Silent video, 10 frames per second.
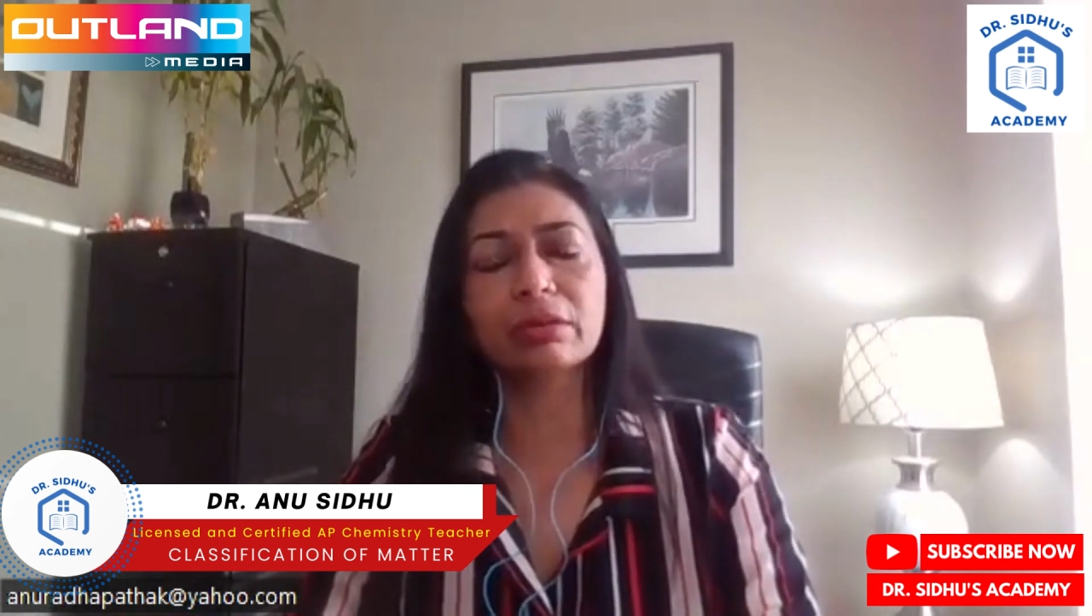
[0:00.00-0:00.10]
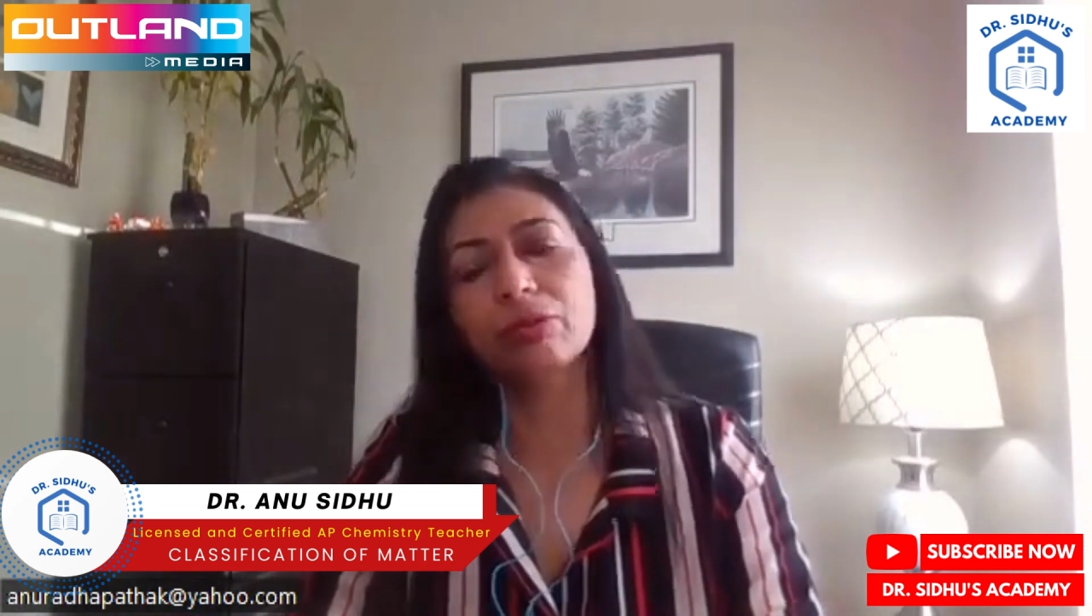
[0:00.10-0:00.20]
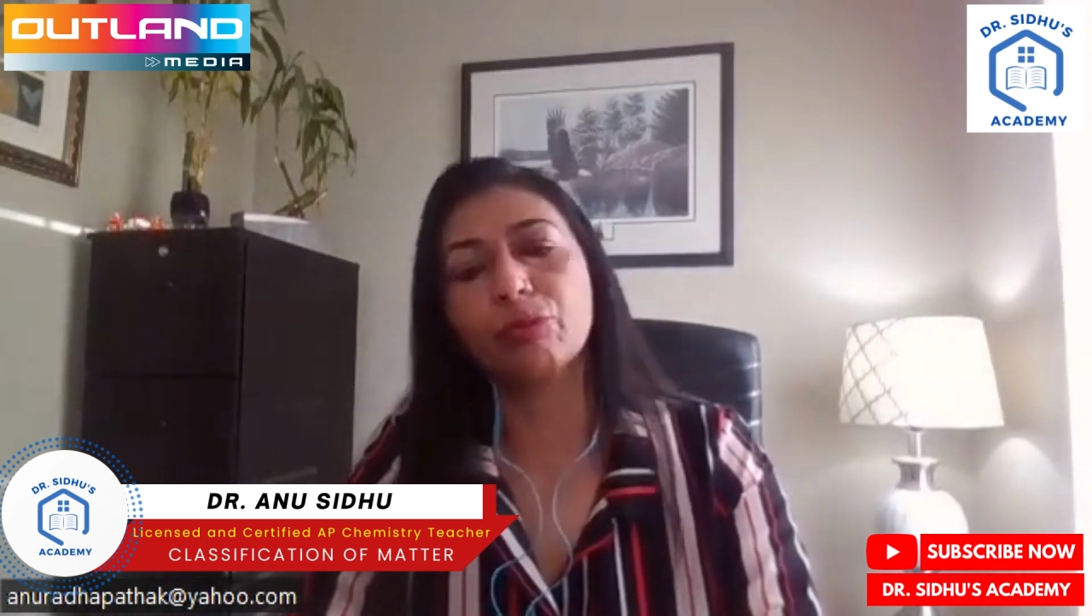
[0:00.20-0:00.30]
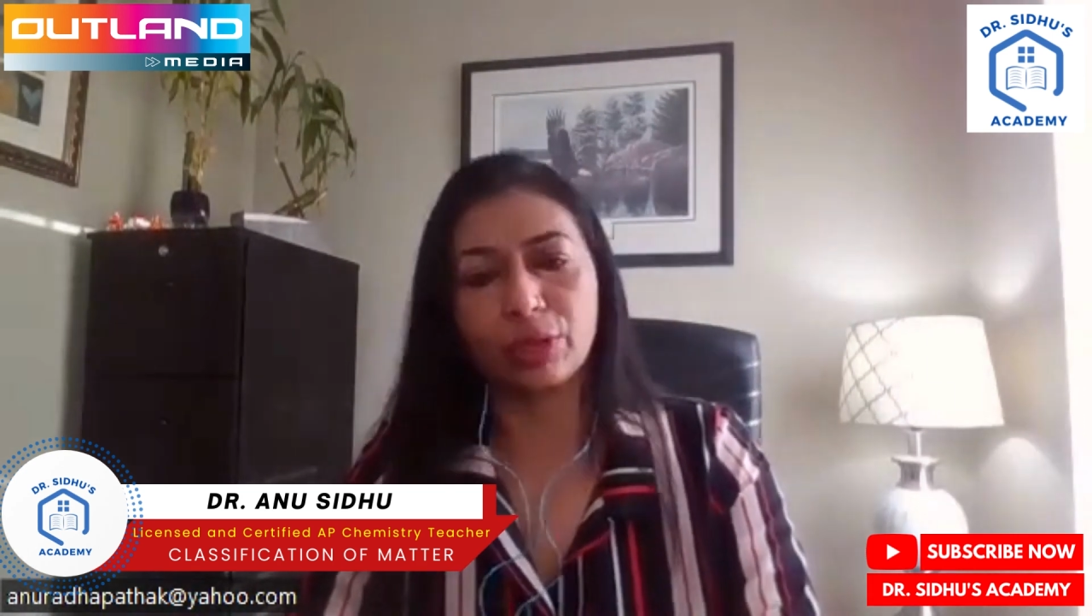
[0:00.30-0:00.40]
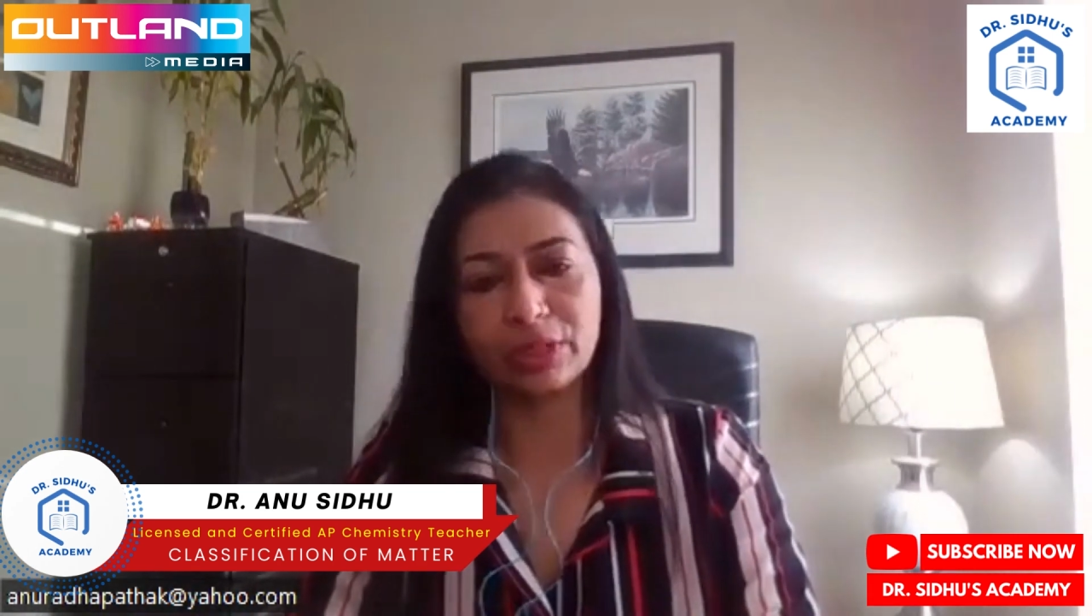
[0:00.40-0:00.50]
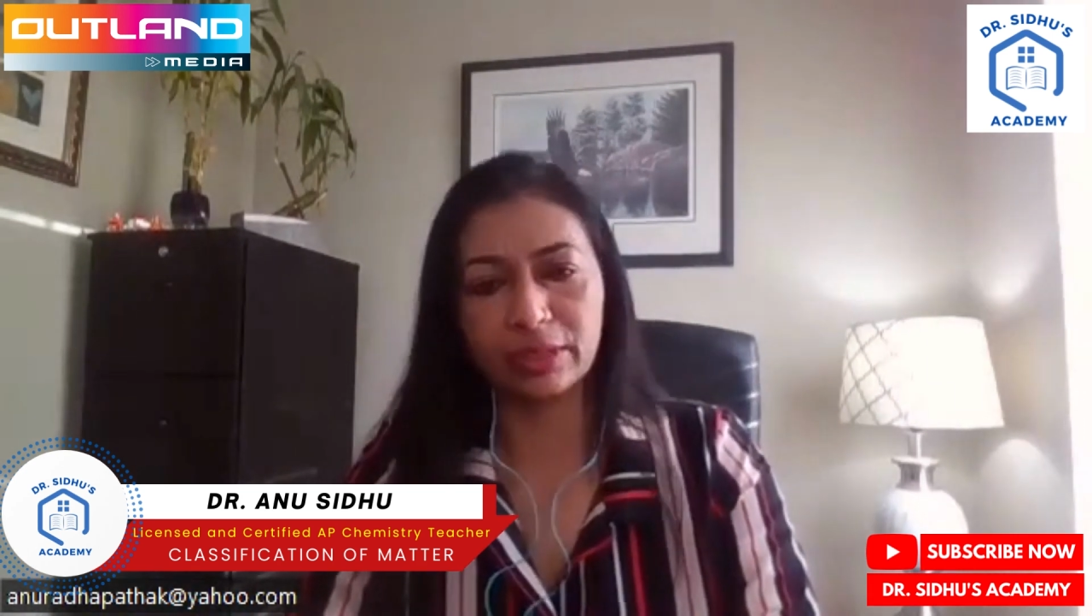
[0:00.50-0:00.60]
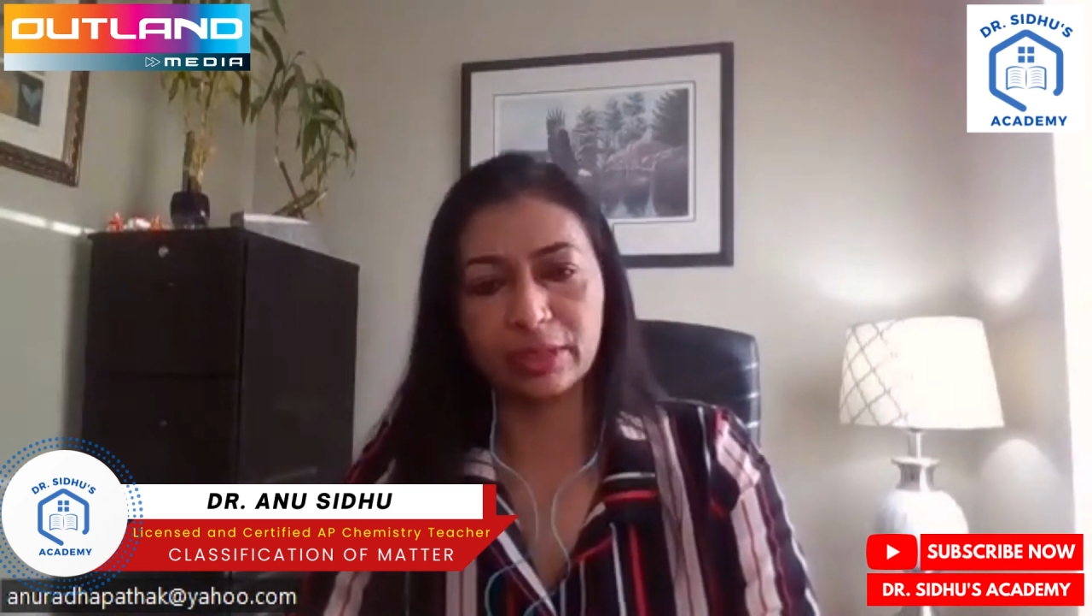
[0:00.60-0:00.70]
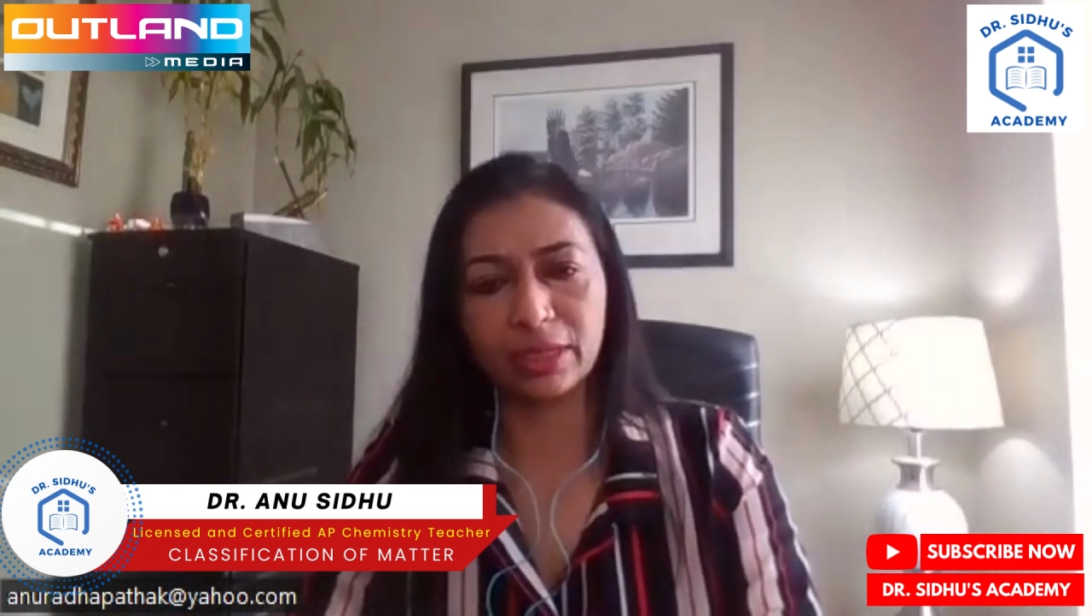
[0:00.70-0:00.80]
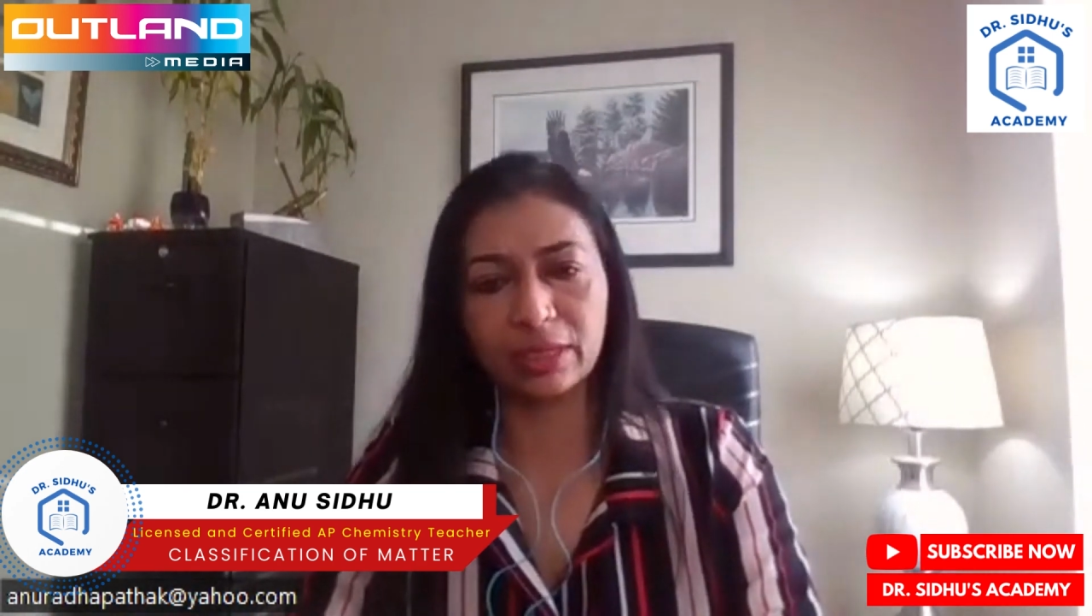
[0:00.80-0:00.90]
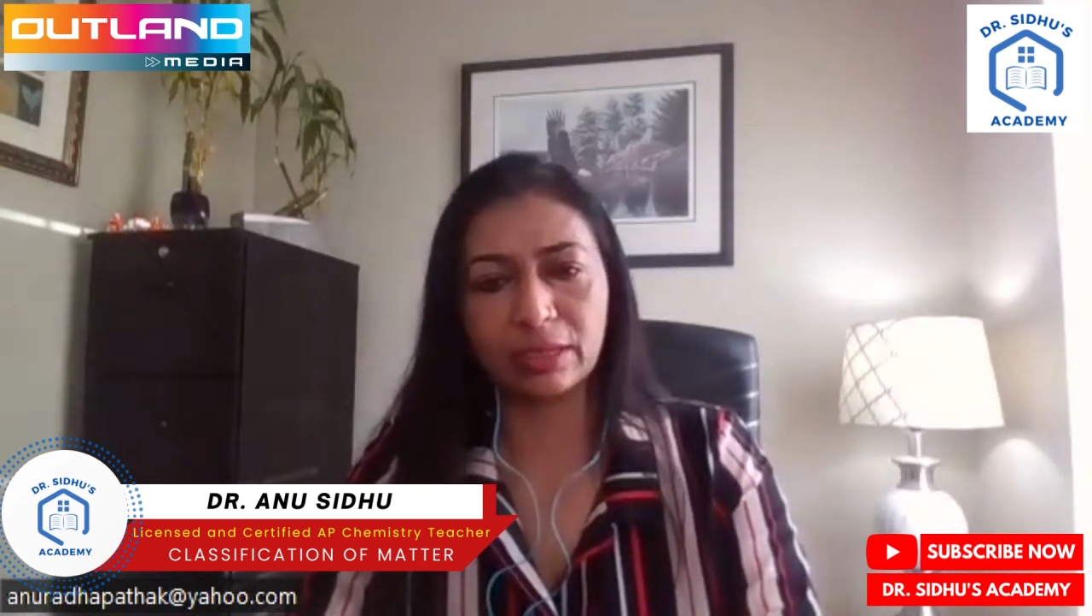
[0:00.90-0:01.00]
water
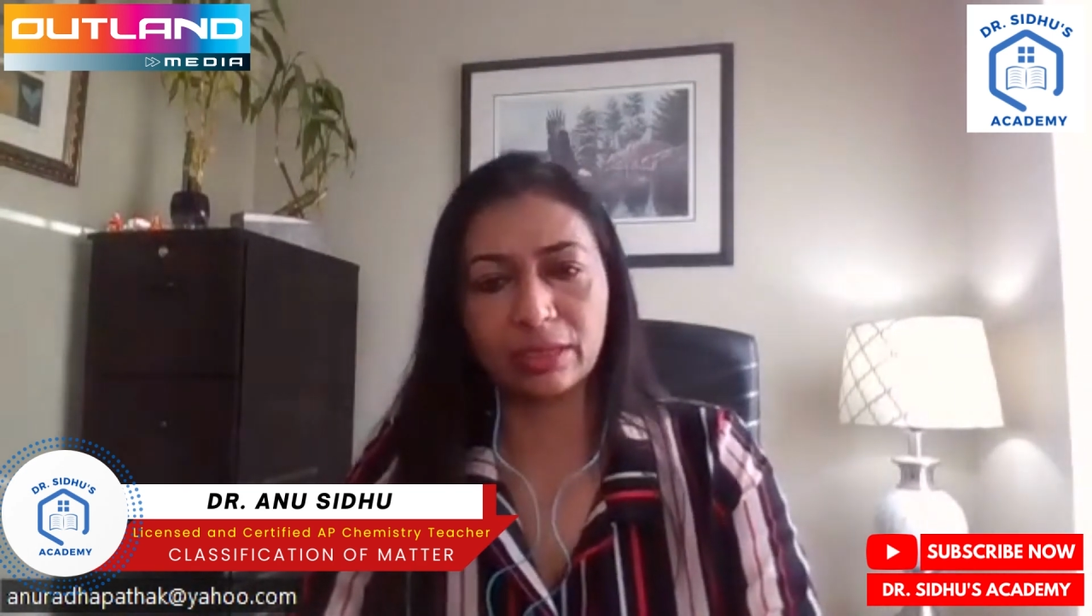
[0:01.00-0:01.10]
again.